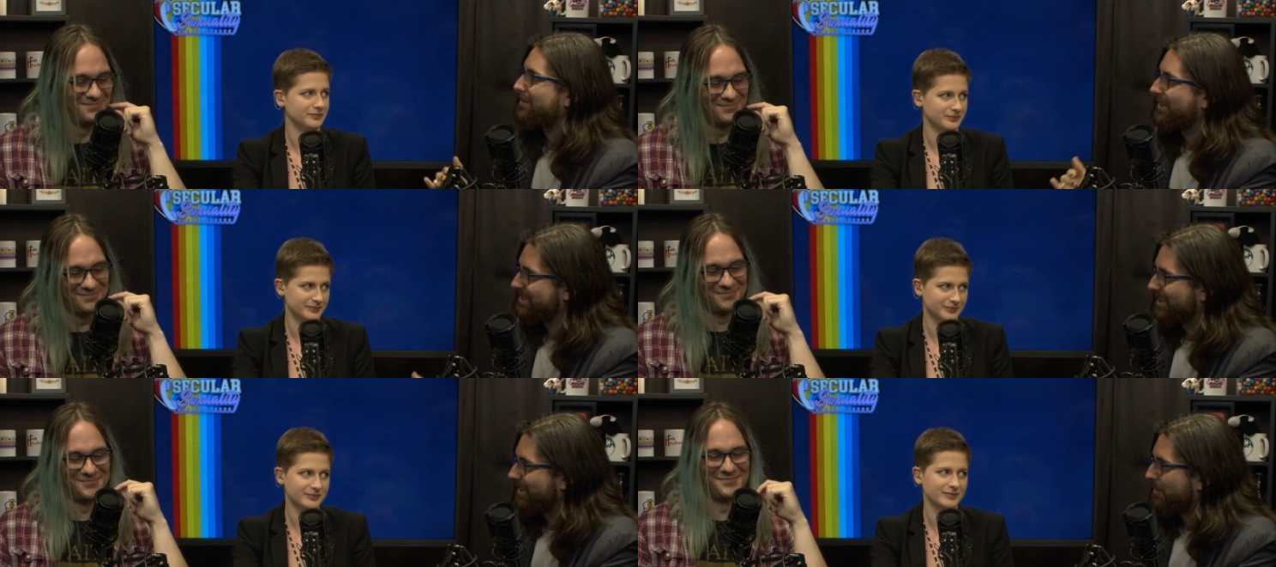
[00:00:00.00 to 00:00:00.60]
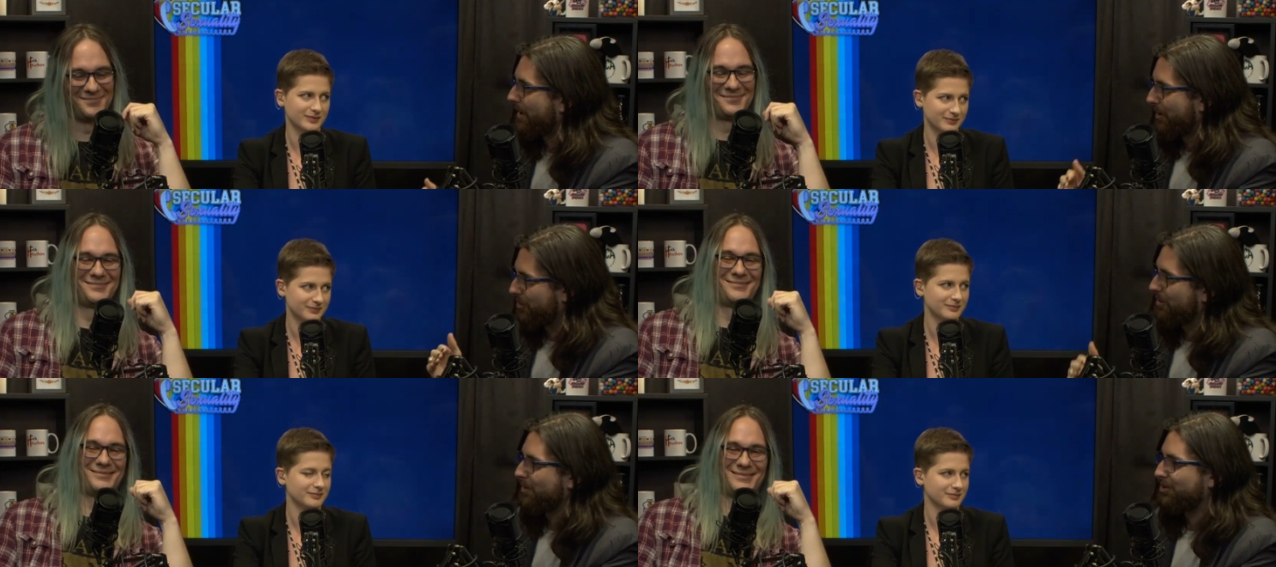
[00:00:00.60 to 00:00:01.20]
Speaker 1: revisit about
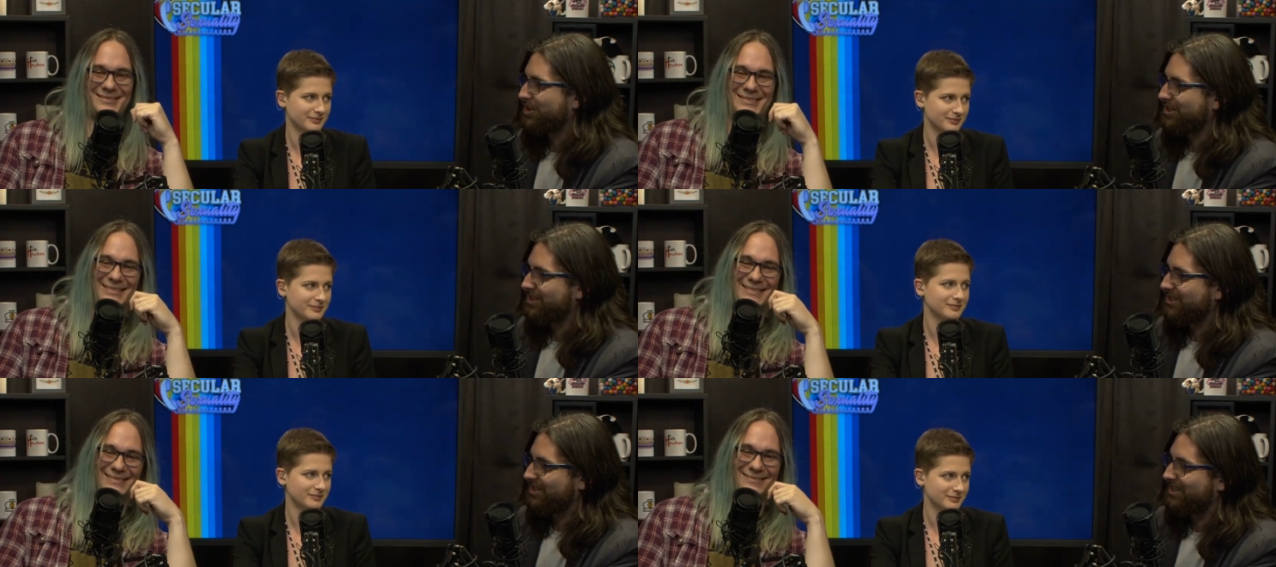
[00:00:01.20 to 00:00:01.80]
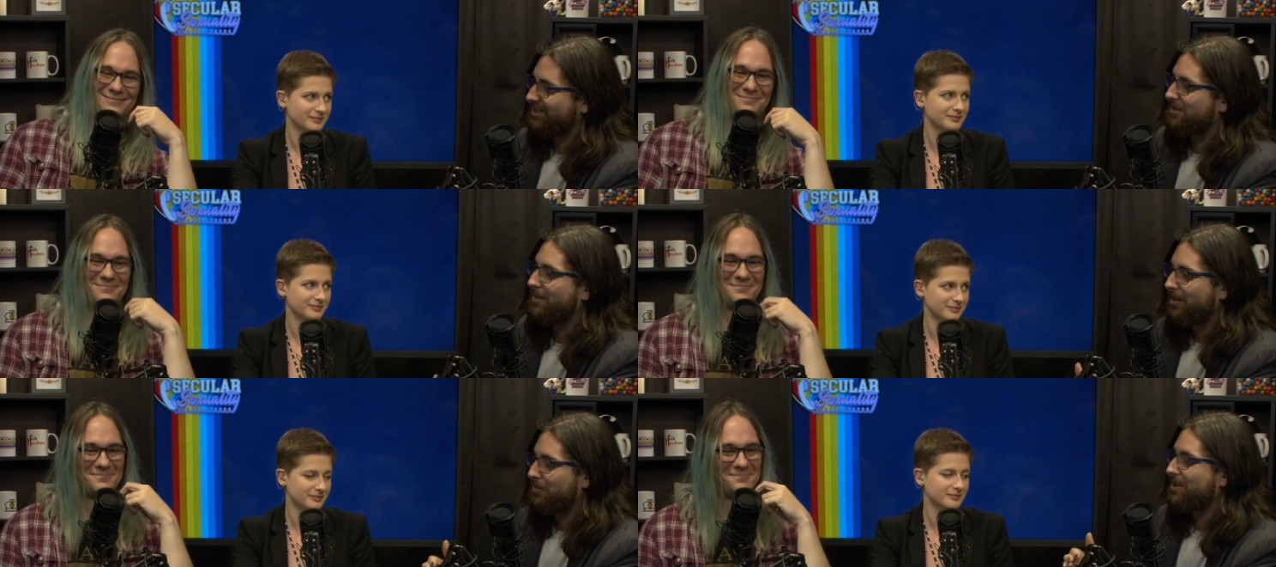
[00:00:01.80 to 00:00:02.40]
our criminal justice
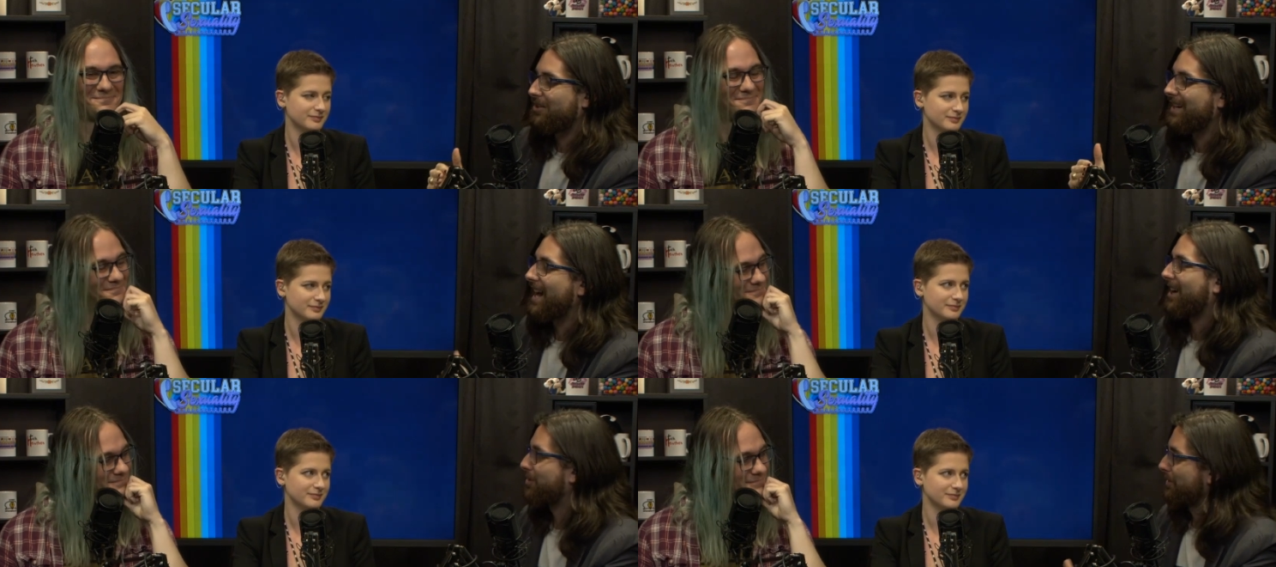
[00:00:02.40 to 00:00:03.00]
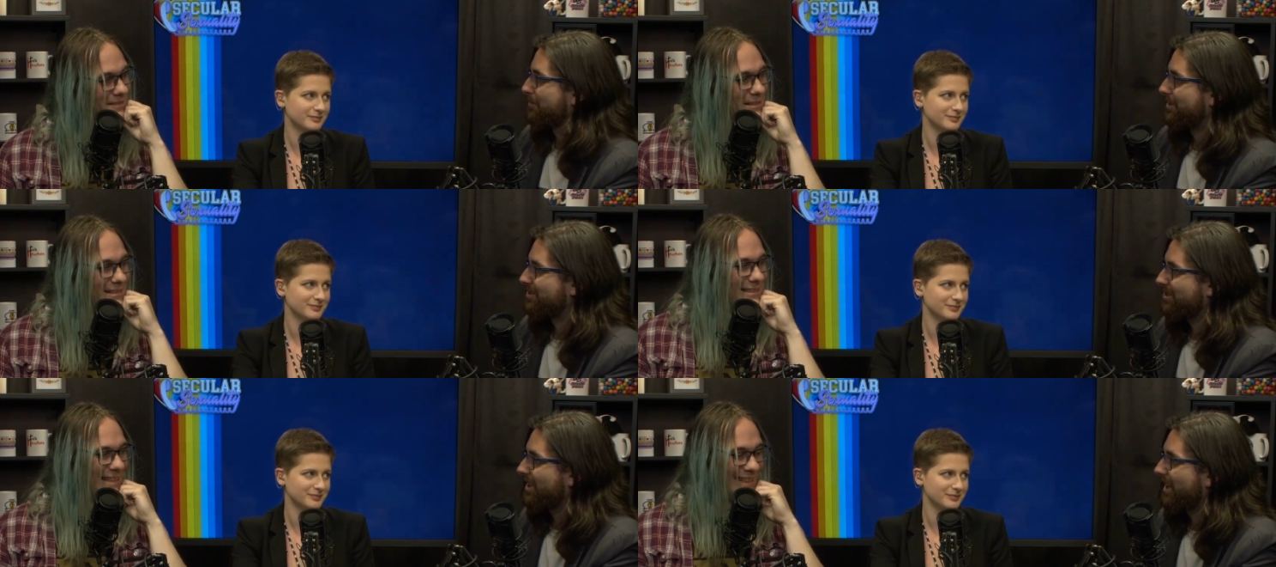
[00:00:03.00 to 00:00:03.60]
system that we are not equipped to
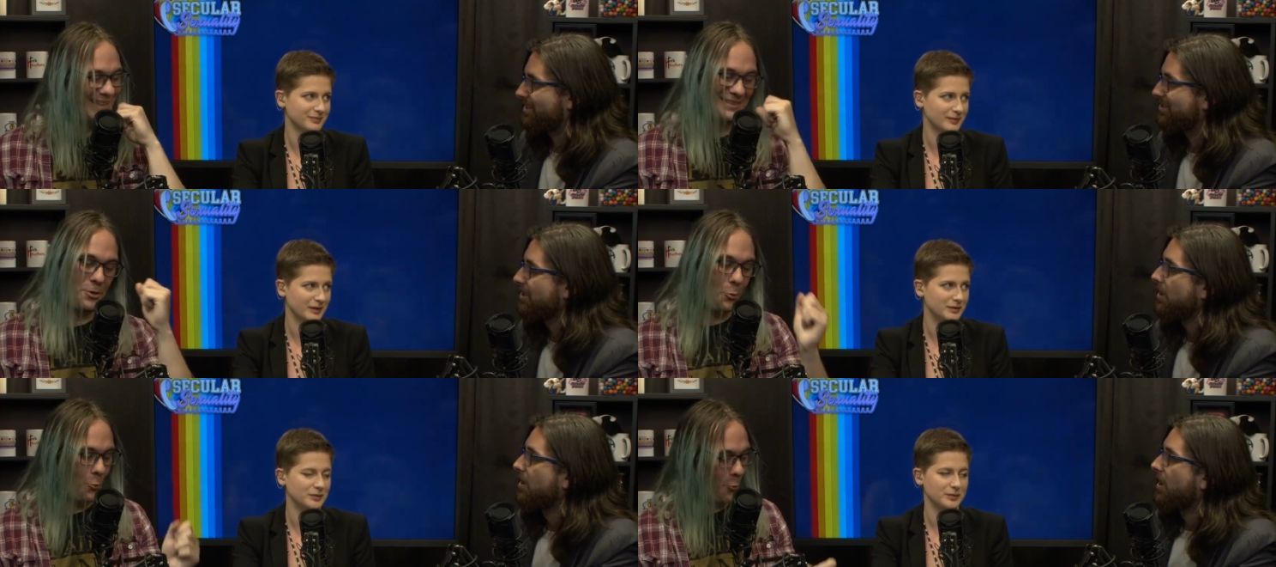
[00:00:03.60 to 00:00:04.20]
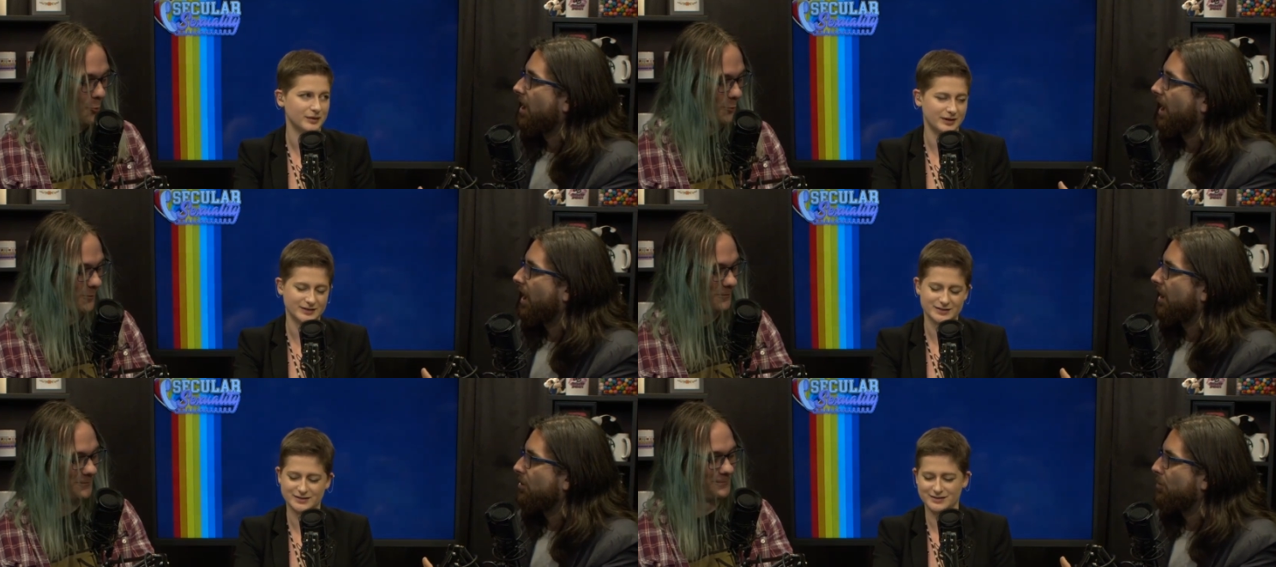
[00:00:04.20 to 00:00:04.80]
discuss. No.
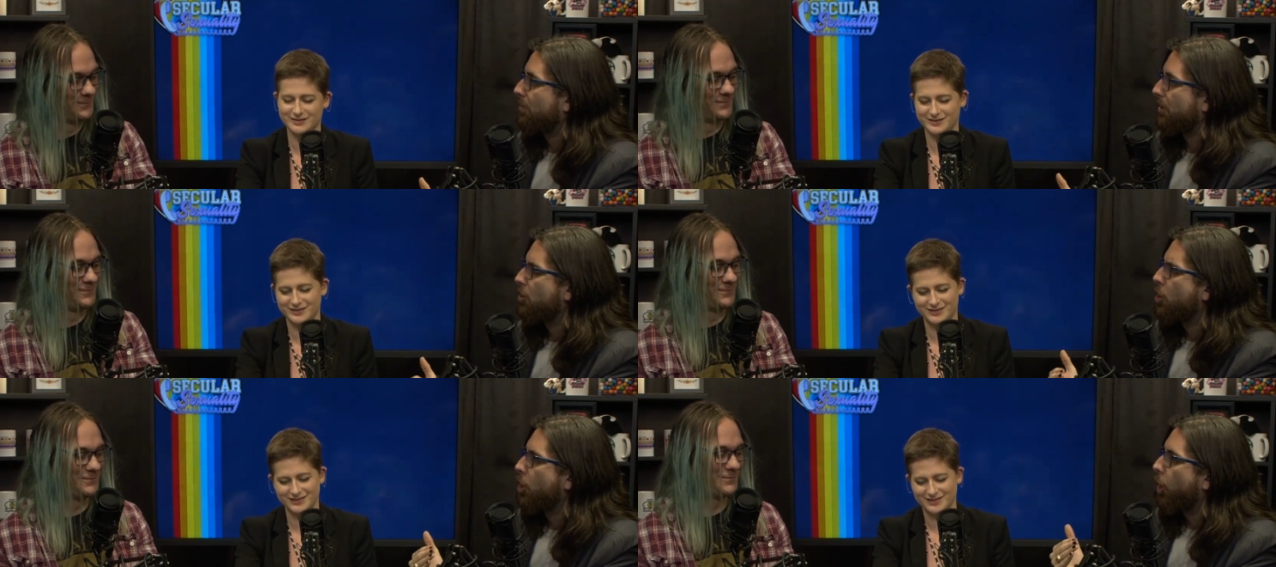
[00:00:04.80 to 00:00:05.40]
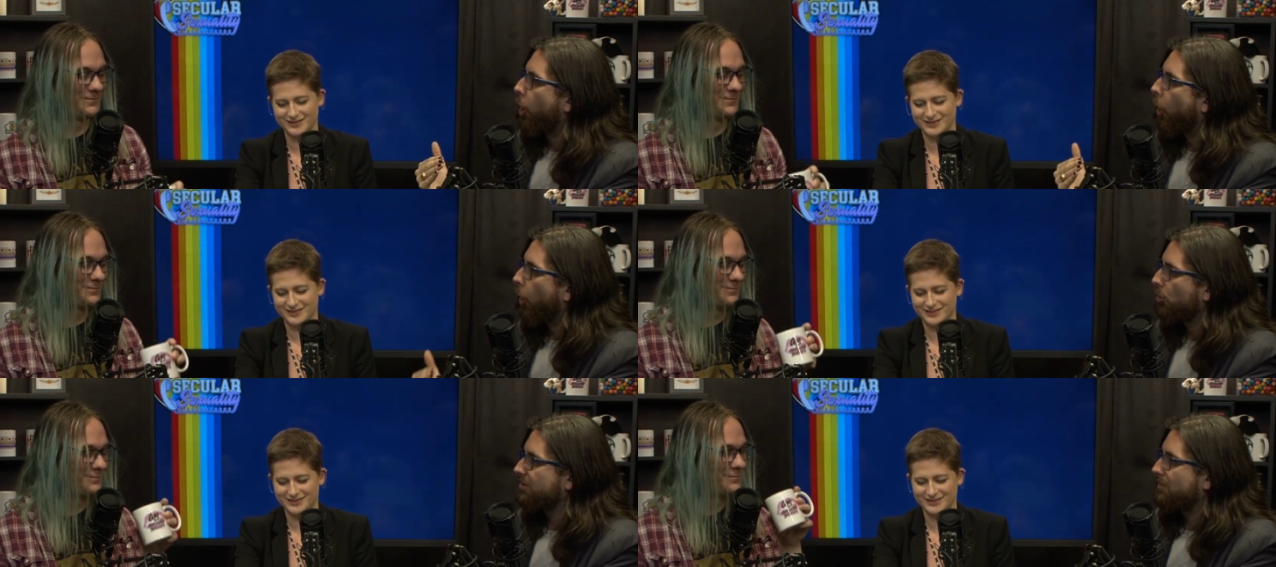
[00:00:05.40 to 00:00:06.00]
Right. Uh, but
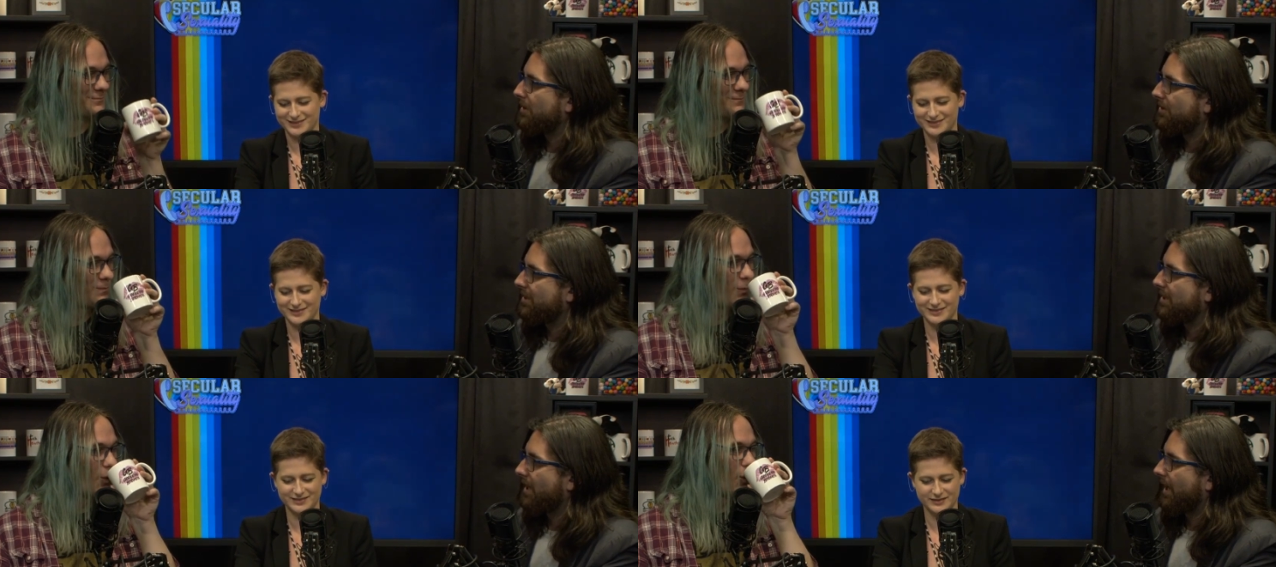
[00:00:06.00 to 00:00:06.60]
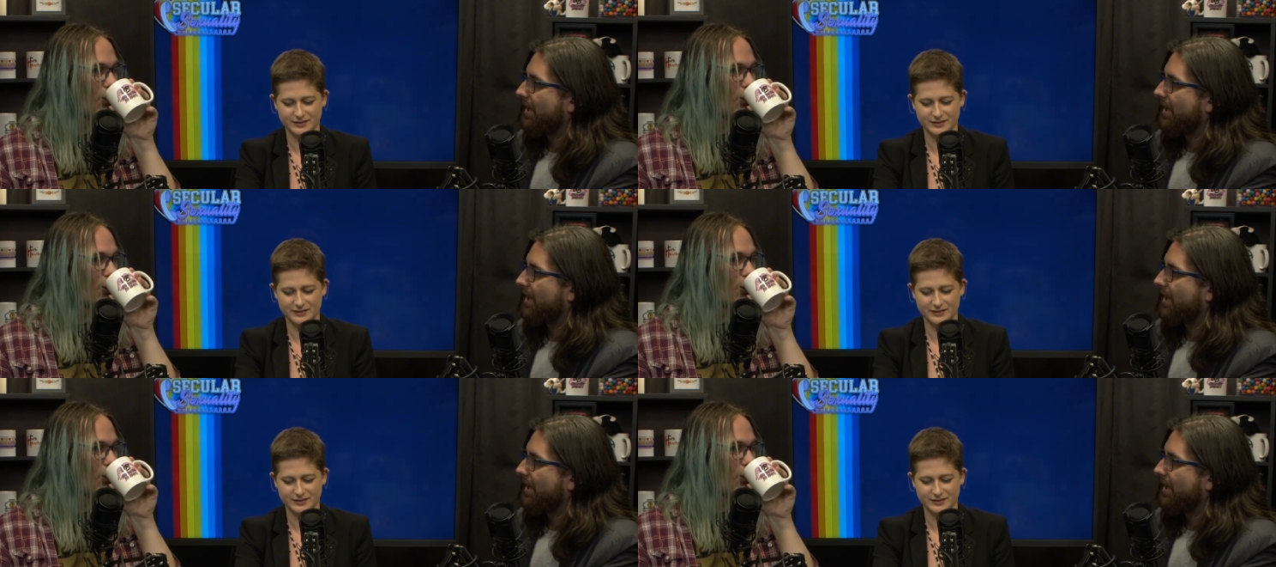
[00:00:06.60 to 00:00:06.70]
ultimately,